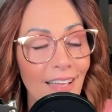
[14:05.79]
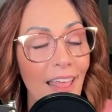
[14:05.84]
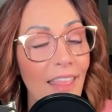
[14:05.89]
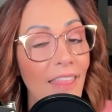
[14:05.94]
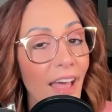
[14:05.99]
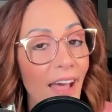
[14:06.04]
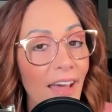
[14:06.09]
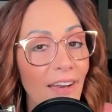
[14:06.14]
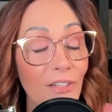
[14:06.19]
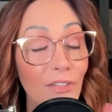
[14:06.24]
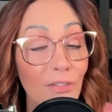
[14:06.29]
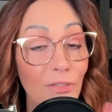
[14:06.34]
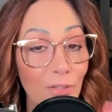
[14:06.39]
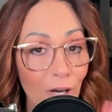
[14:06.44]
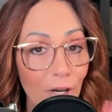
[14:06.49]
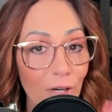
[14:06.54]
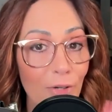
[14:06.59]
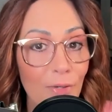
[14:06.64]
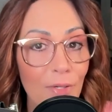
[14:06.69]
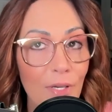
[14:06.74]
That
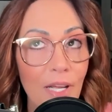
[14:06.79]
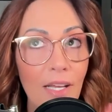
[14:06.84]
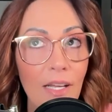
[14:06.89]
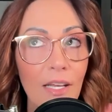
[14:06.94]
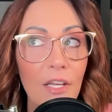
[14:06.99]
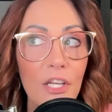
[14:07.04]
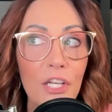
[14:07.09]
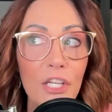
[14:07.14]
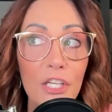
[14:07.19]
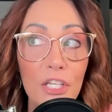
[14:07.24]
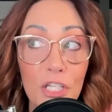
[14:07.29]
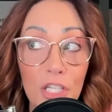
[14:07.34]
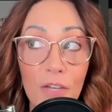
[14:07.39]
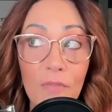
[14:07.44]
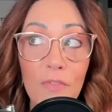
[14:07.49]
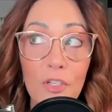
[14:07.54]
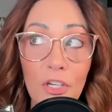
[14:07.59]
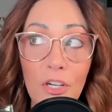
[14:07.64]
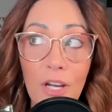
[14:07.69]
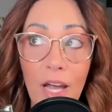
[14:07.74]
alone
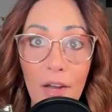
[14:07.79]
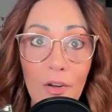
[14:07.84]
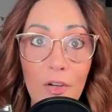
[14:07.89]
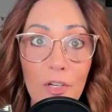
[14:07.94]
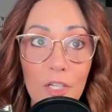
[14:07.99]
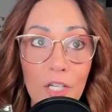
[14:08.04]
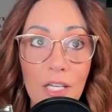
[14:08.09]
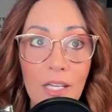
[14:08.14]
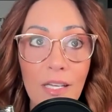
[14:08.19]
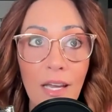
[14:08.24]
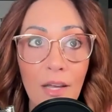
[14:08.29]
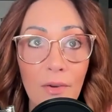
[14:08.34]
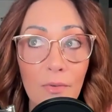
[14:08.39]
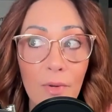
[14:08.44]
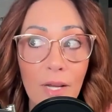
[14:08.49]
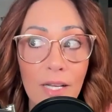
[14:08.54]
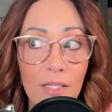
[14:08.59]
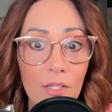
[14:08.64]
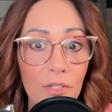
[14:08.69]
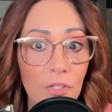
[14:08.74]
shifts your energy and
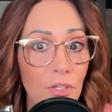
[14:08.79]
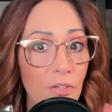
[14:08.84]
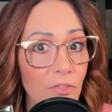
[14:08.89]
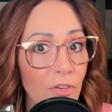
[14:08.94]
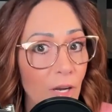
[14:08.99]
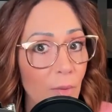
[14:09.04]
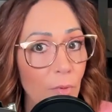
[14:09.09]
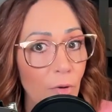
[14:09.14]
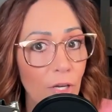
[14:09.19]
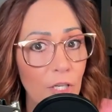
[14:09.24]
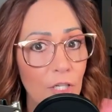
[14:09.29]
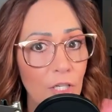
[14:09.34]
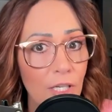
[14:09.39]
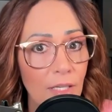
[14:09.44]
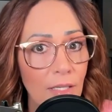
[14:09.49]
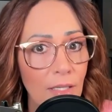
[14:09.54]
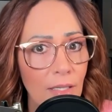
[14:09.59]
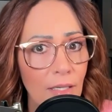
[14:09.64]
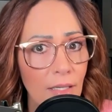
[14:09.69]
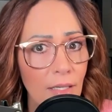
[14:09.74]
raises your
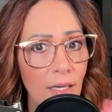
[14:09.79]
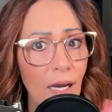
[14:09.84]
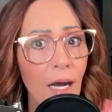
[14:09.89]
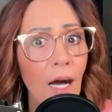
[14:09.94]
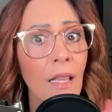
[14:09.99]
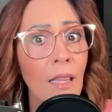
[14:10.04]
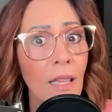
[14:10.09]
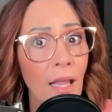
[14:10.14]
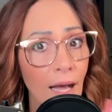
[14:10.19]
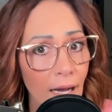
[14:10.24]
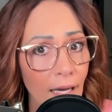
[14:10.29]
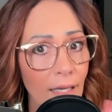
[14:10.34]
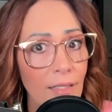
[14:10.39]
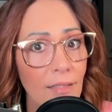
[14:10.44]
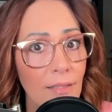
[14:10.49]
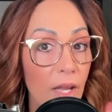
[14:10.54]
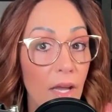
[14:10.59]
vibration a lot.